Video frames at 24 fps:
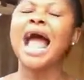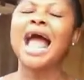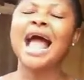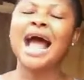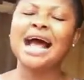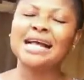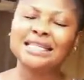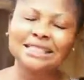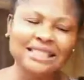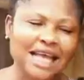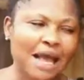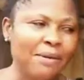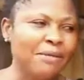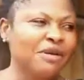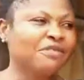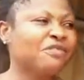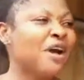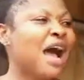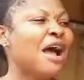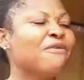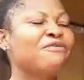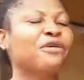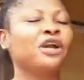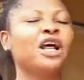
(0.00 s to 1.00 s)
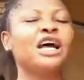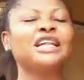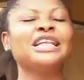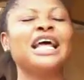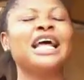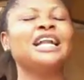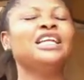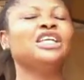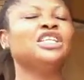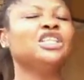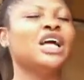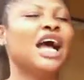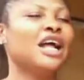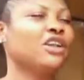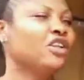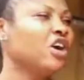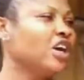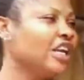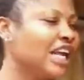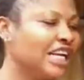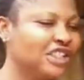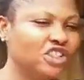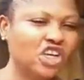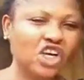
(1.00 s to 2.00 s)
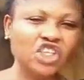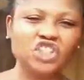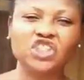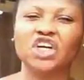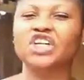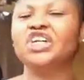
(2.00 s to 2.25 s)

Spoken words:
ask them if I follow the reason at the other junction.